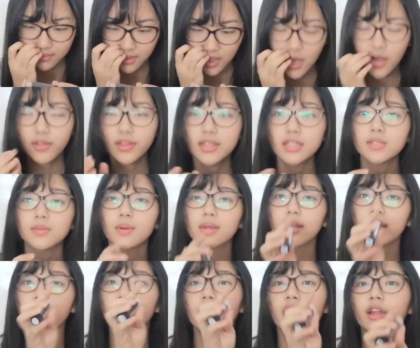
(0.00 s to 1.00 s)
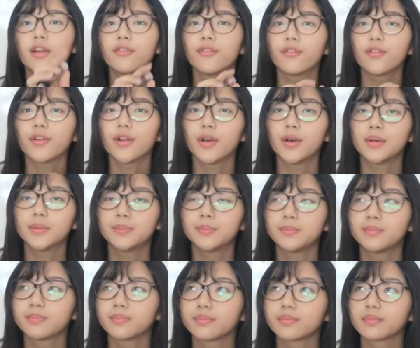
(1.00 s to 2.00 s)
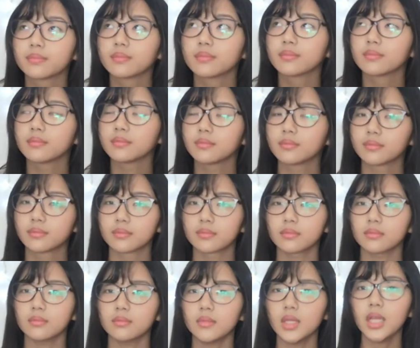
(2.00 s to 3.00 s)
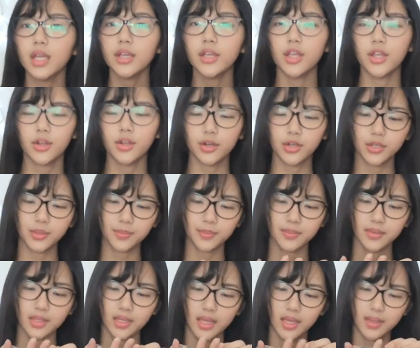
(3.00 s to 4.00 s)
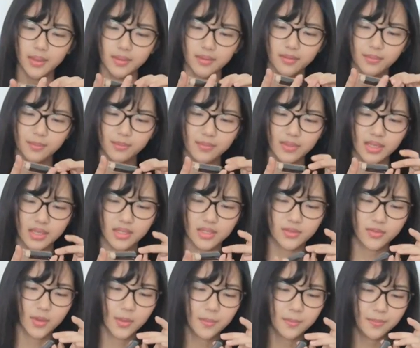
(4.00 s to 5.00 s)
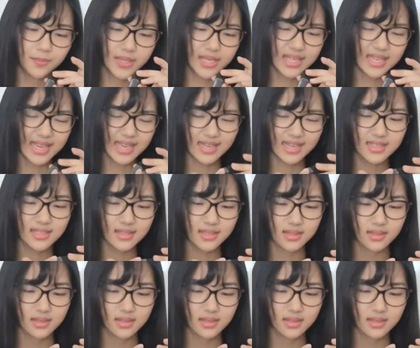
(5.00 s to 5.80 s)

Oh, this one I got from Europe. Yeah, it's from PS.